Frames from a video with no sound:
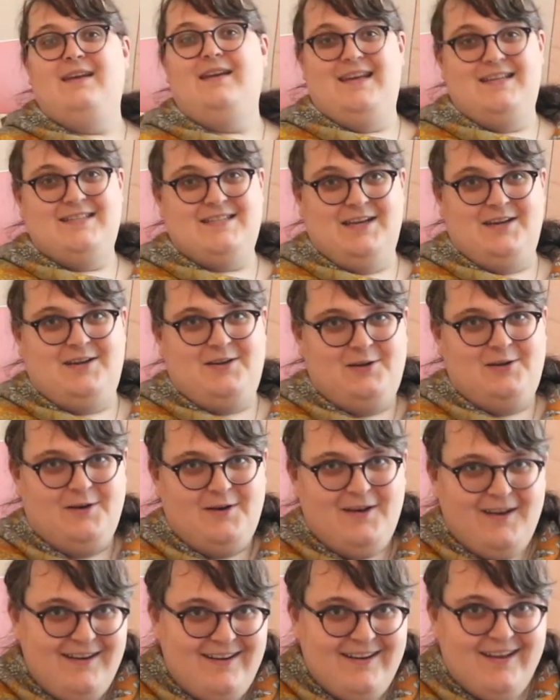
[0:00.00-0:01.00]
Is it
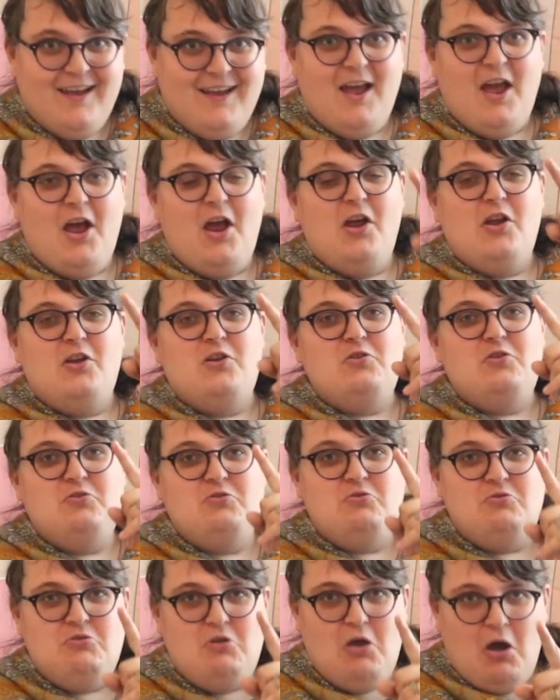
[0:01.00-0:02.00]
good?
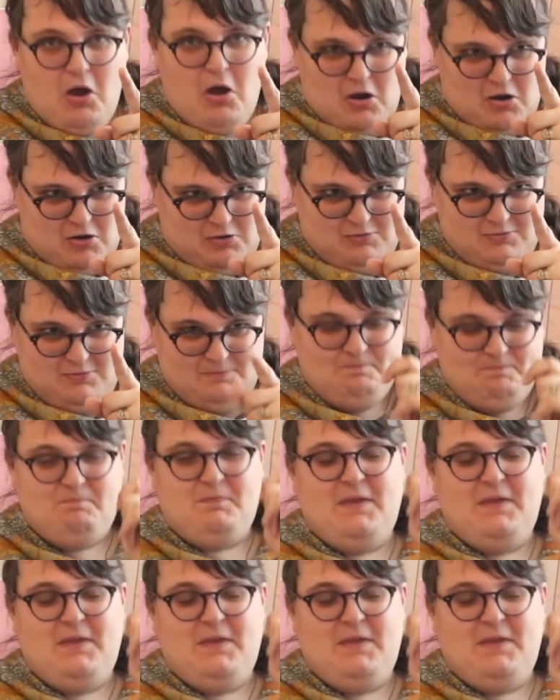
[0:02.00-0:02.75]
No.